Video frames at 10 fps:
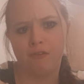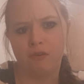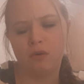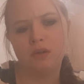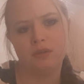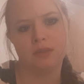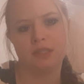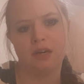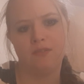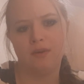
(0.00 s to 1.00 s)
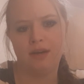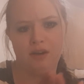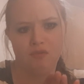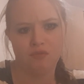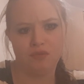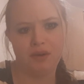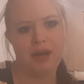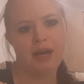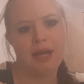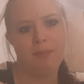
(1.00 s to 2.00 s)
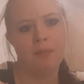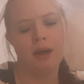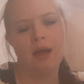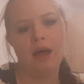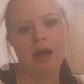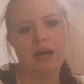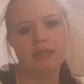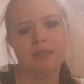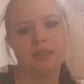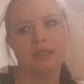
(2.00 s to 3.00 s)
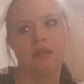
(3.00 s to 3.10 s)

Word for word: for yourself when it really matters.